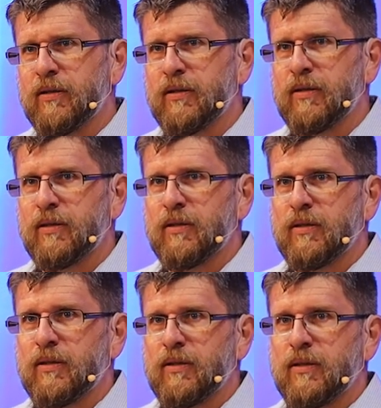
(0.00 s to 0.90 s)

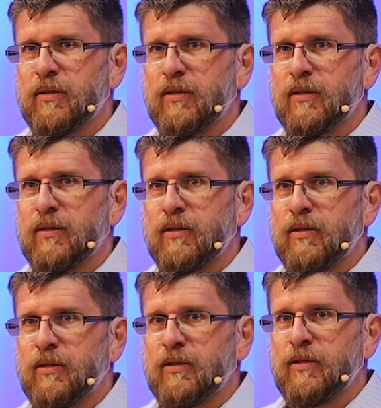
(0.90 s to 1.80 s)

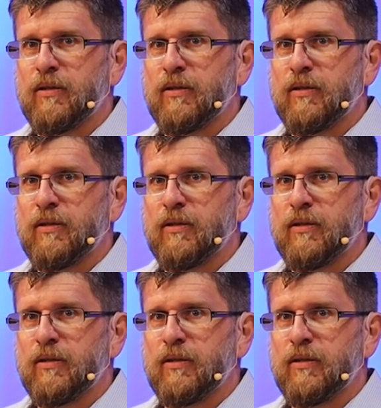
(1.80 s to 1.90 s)
Nobody speaks.